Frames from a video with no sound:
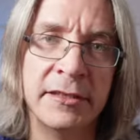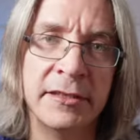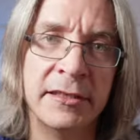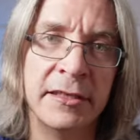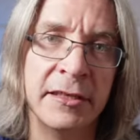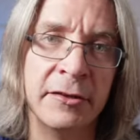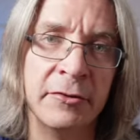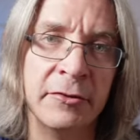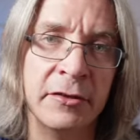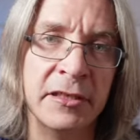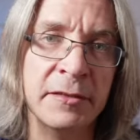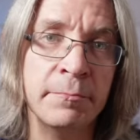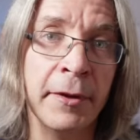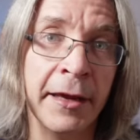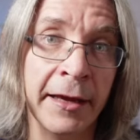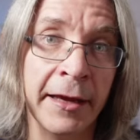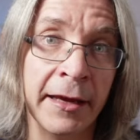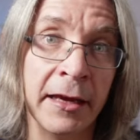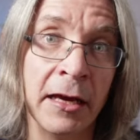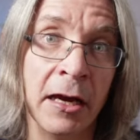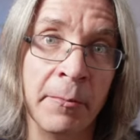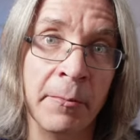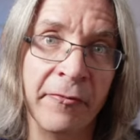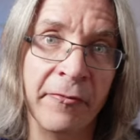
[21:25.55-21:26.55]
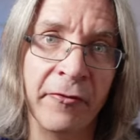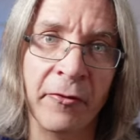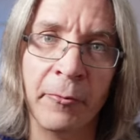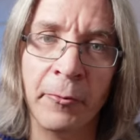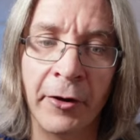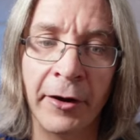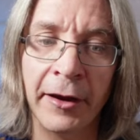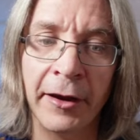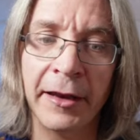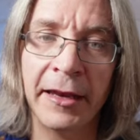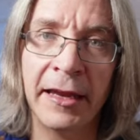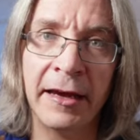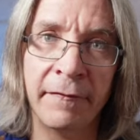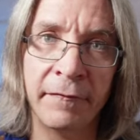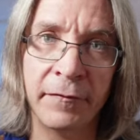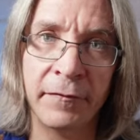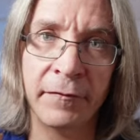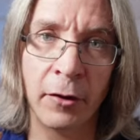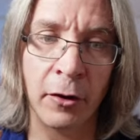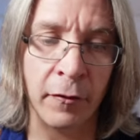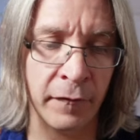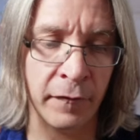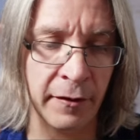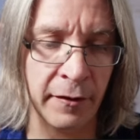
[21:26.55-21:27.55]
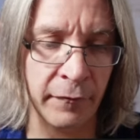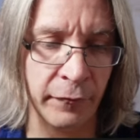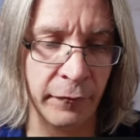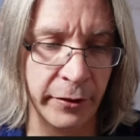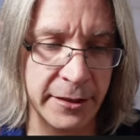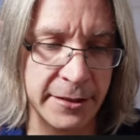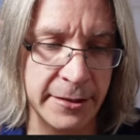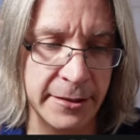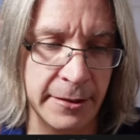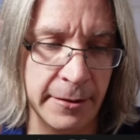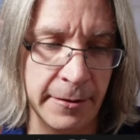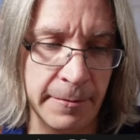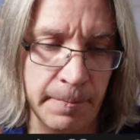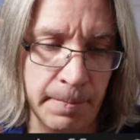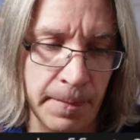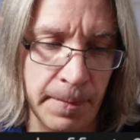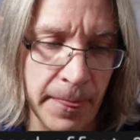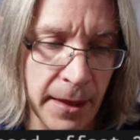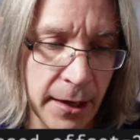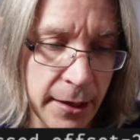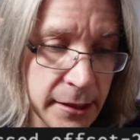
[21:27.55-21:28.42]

to do is pick up from where it left off every time.